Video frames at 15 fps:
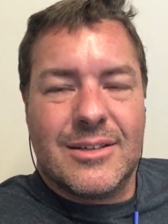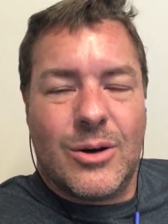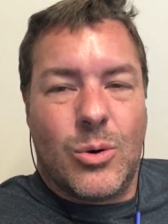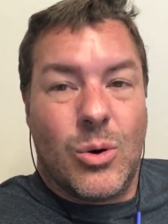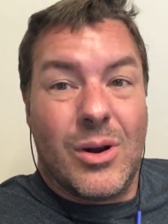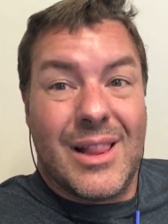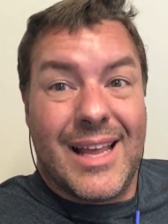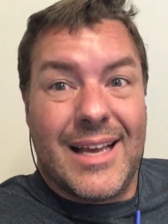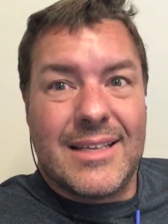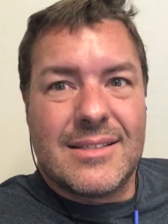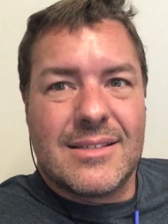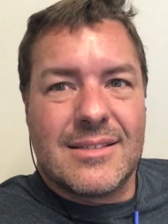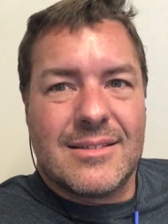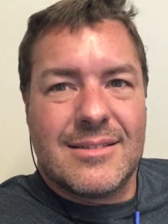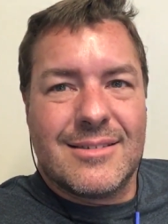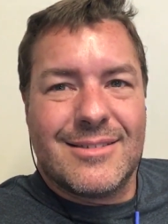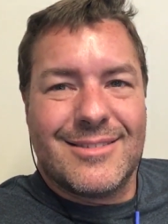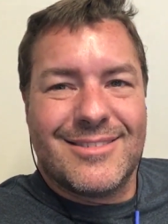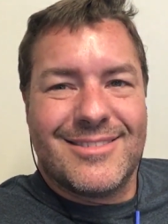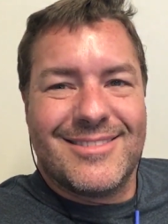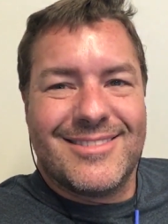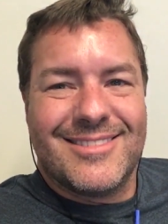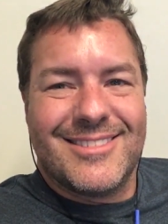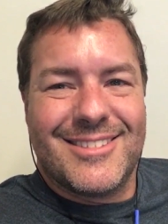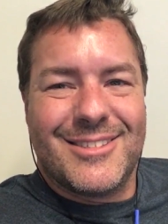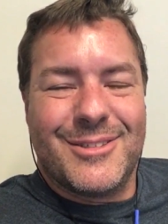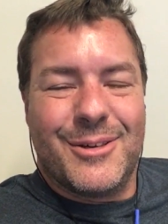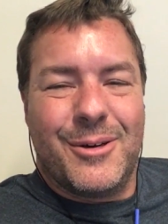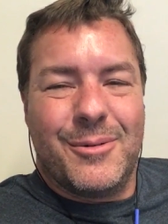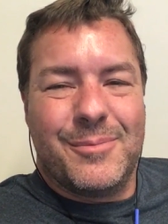or less.
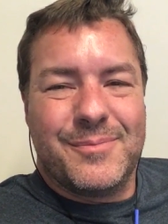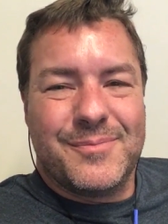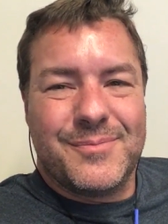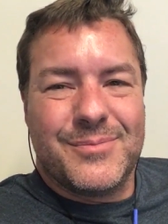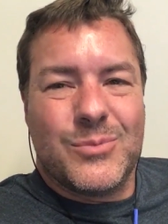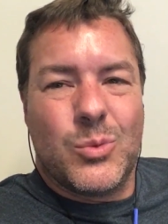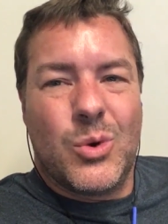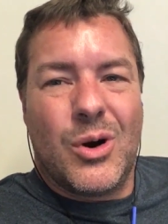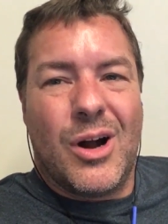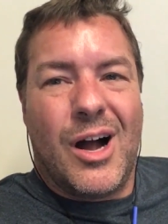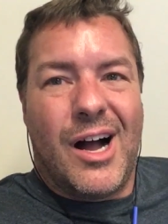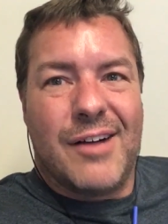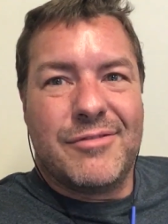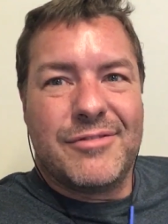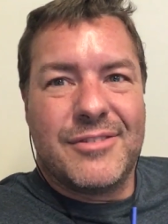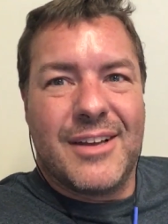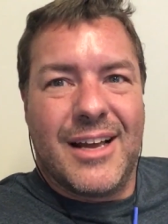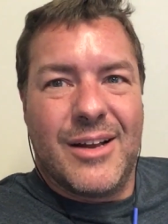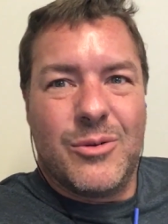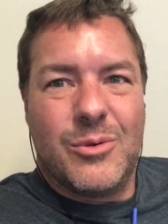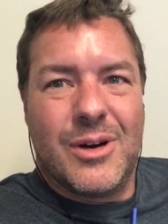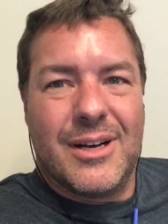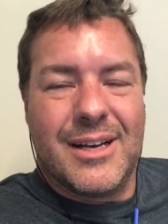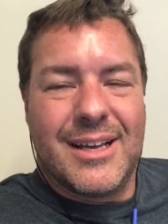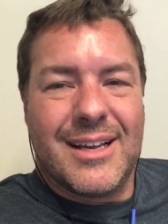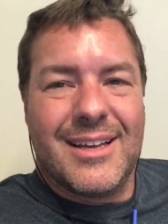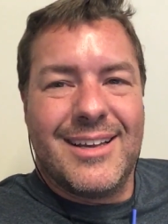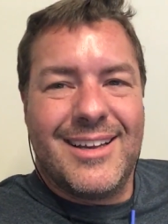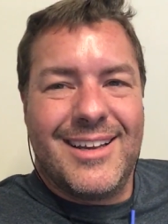So we're off and running.